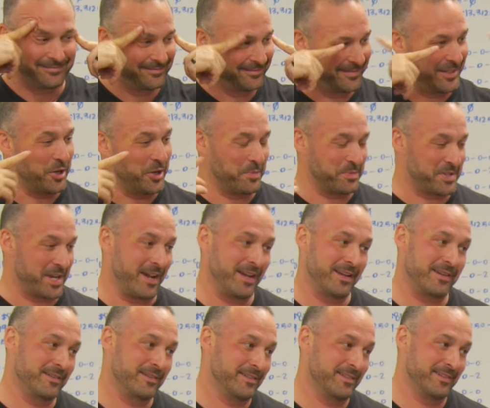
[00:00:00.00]
You know what I'm
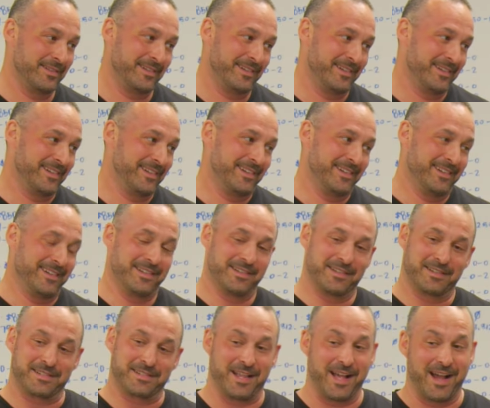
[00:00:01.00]
saying?
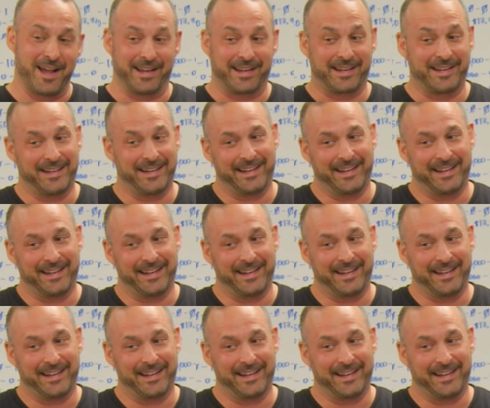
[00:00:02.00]
It's like,